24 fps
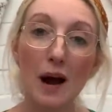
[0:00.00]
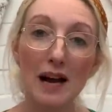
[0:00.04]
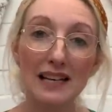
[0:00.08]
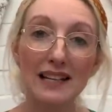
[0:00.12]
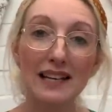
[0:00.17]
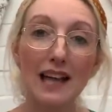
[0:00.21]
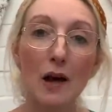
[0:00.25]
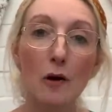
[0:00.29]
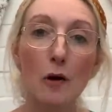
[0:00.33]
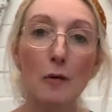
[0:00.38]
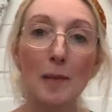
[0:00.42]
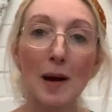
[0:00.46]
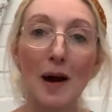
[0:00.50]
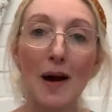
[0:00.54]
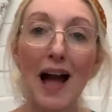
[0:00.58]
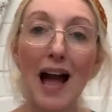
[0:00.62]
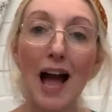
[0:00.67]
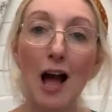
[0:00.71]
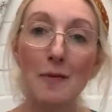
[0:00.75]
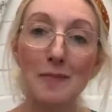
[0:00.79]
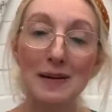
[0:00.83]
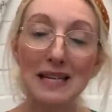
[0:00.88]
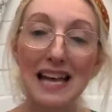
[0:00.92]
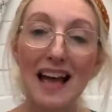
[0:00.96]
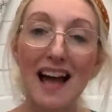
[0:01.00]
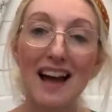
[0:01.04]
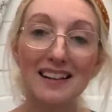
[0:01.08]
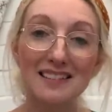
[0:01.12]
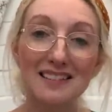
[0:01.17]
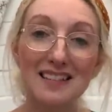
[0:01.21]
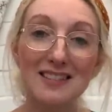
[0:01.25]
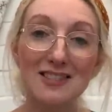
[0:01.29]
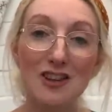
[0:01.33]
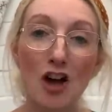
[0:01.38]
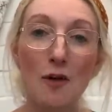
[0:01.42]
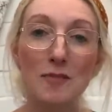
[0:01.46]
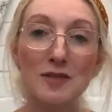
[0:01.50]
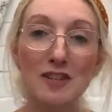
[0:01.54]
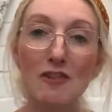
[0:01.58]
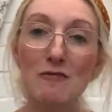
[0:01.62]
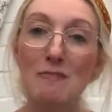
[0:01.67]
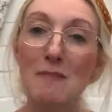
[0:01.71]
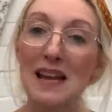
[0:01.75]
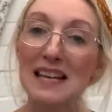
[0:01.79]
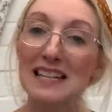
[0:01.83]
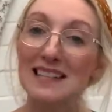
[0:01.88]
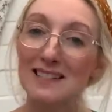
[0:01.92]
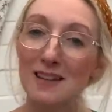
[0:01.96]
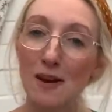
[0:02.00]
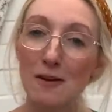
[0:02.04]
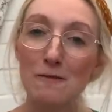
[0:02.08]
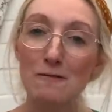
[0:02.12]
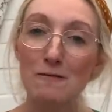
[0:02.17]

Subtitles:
ago about how many Agnes tops I've made so